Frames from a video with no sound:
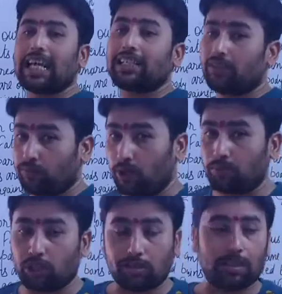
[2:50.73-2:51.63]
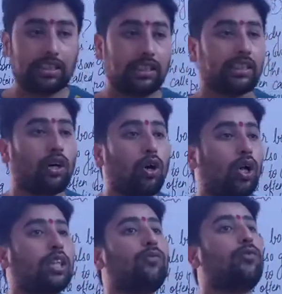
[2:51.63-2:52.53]
I had informed you about that
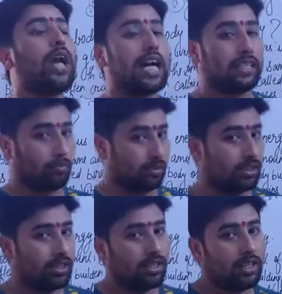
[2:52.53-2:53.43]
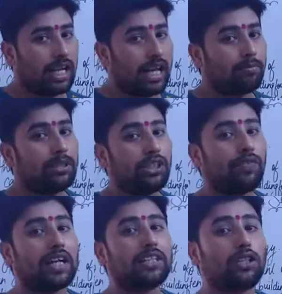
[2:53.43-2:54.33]
all the food items have been
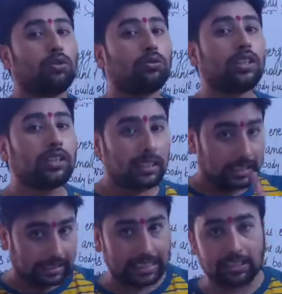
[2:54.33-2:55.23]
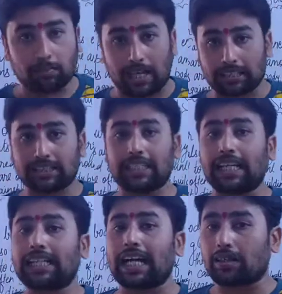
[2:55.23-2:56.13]
divided into the 6 parts
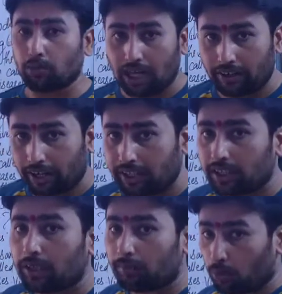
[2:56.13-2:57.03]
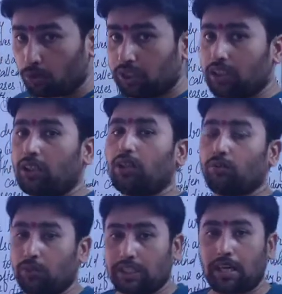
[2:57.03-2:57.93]
like carbohydrate, protein,
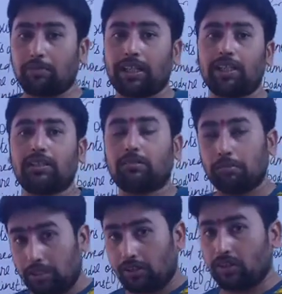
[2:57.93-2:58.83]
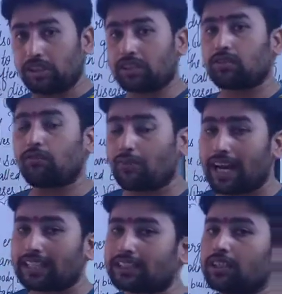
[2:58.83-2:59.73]
vitamin, minerals,
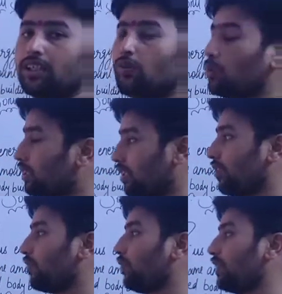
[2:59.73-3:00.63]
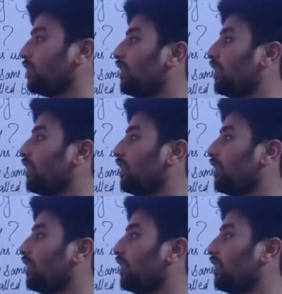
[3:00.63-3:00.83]
fats, water and roughage.